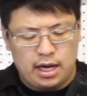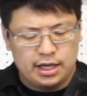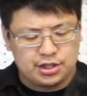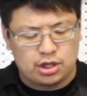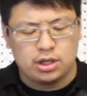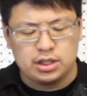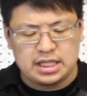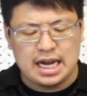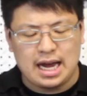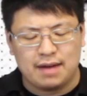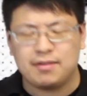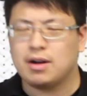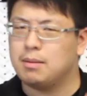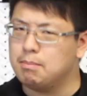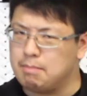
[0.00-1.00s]
It's good to
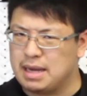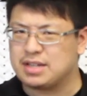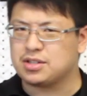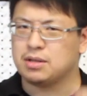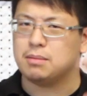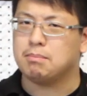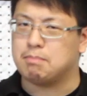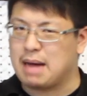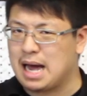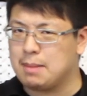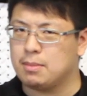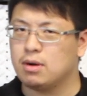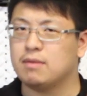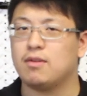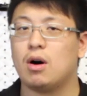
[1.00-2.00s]
have a mental
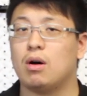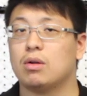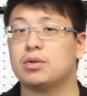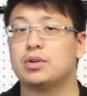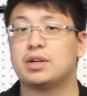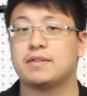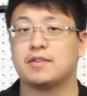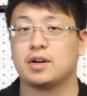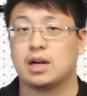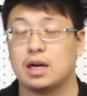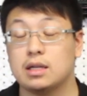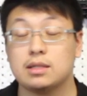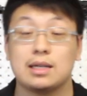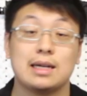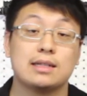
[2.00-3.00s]
map of all your different
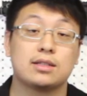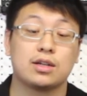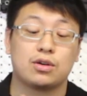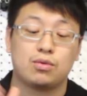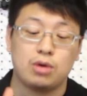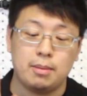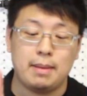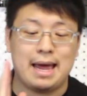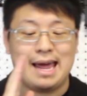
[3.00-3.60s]
guns as the grip